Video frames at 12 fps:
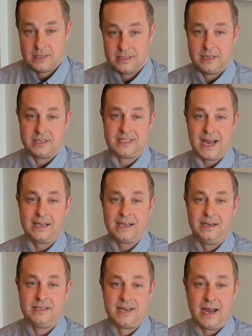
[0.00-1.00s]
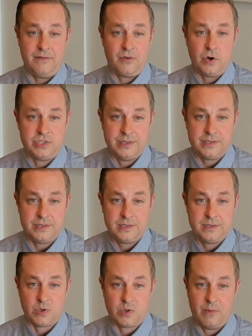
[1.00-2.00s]
The second is
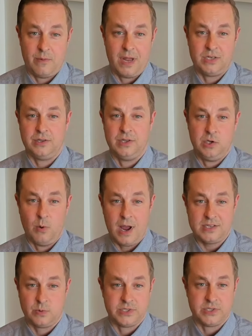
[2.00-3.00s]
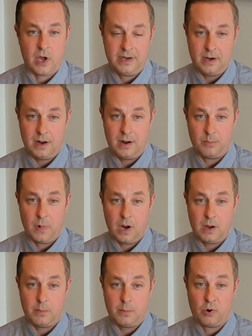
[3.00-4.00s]
divergence. So I mentioned the US was on
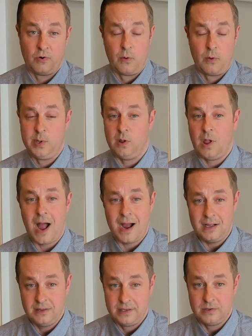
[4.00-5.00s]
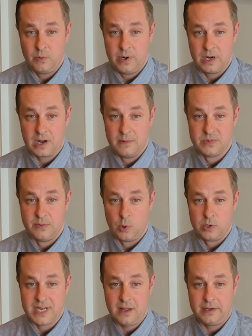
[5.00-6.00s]
a proverbial island when it comes to
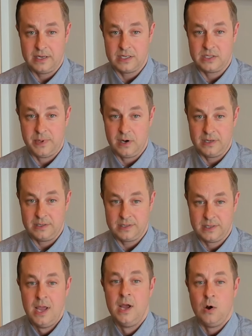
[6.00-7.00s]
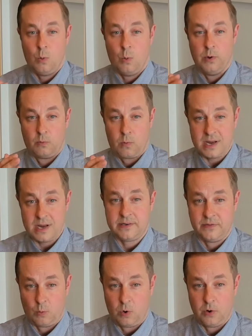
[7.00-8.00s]
mortality experience. Will the rest
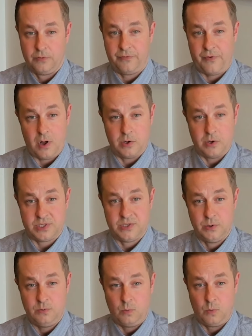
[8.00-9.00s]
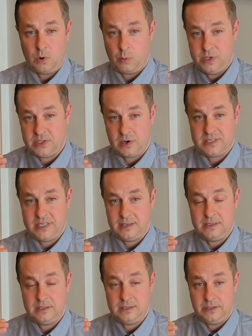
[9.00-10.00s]
of the world follow suit where we start
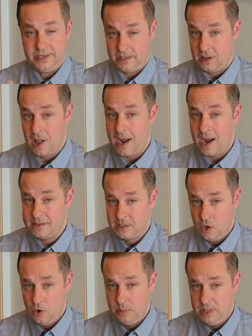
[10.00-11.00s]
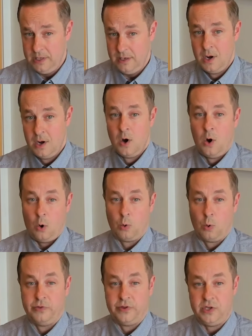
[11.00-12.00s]
seeing declines globally?
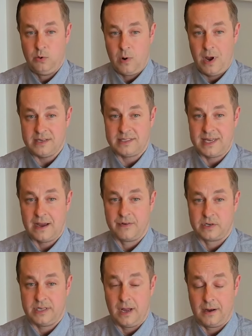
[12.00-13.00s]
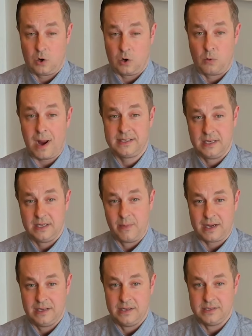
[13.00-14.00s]
Or will the US have a correcting
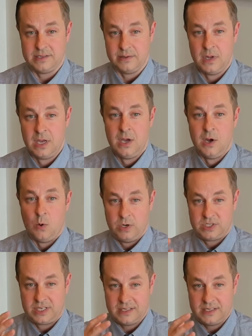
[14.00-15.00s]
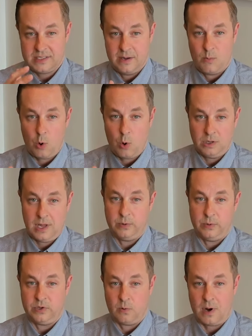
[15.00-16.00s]
mechanism which gets them more in
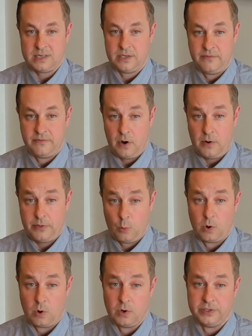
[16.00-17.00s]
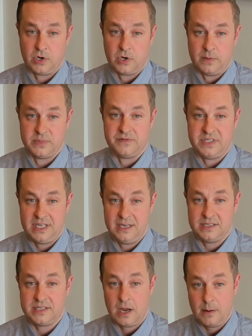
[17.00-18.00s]
line with the rest of the world in terms of
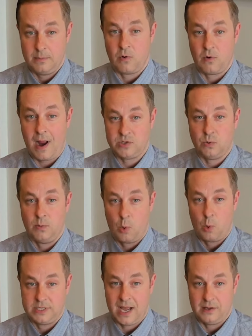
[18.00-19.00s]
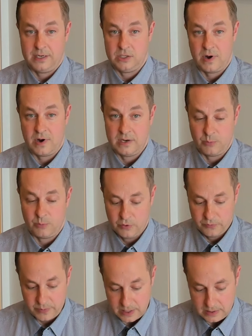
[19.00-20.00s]
seeing some gradual mortality trend
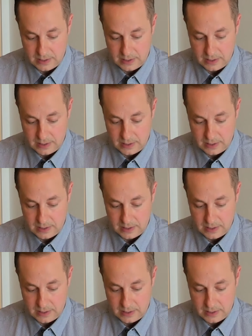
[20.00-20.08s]
improvement?